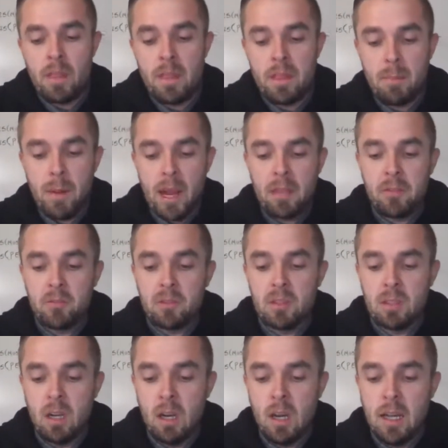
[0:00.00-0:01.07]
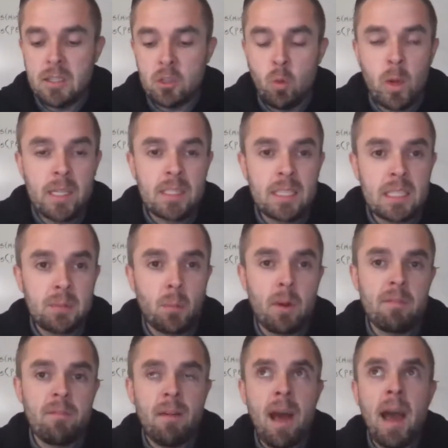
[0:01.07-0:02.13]
and then the Panthers
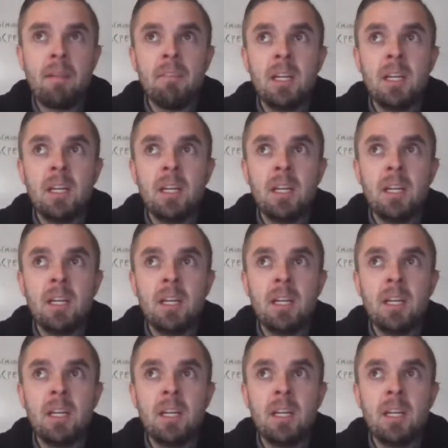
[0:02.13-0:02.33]
26.5.